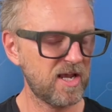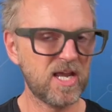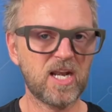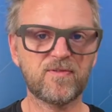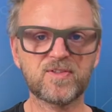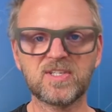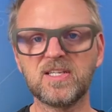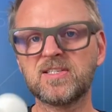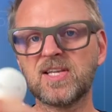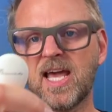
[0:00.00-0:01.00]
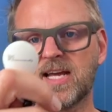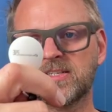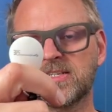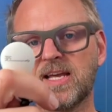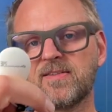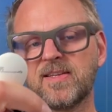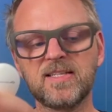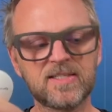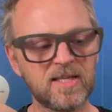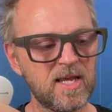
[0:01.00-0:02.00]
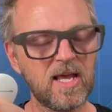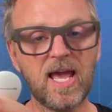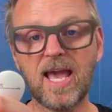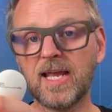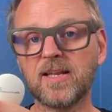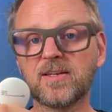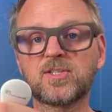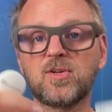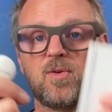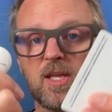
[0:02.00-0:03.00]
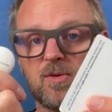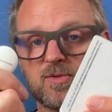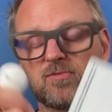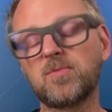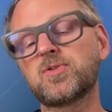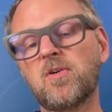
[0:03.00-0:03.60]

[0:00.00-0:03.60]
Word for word: NFC tags like these added to a user group.